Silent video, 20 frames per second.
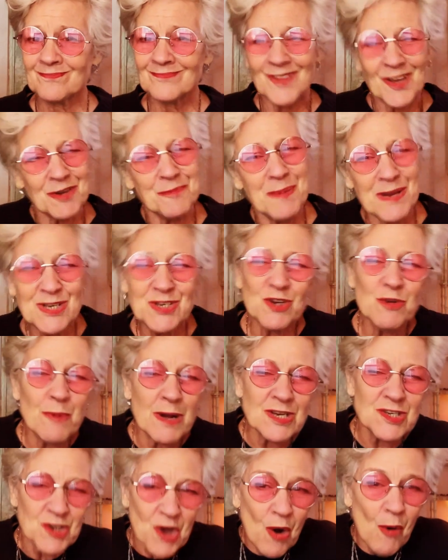There'd been too
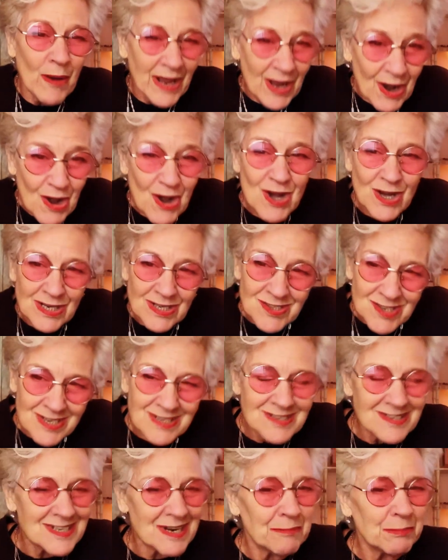much going on
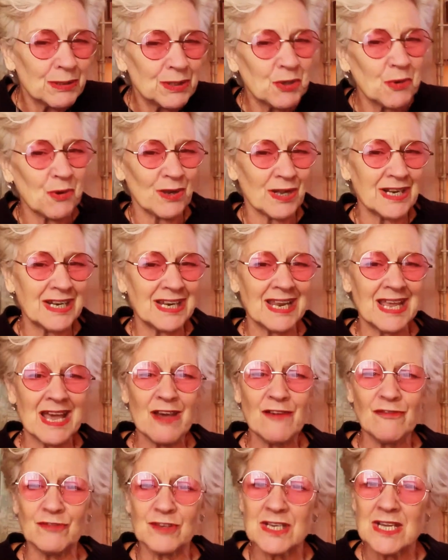since Dumbledore had
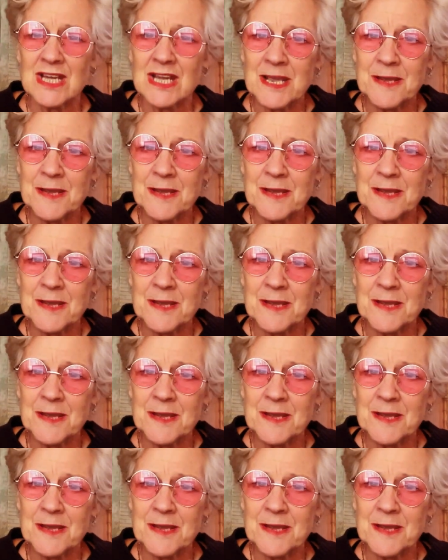left.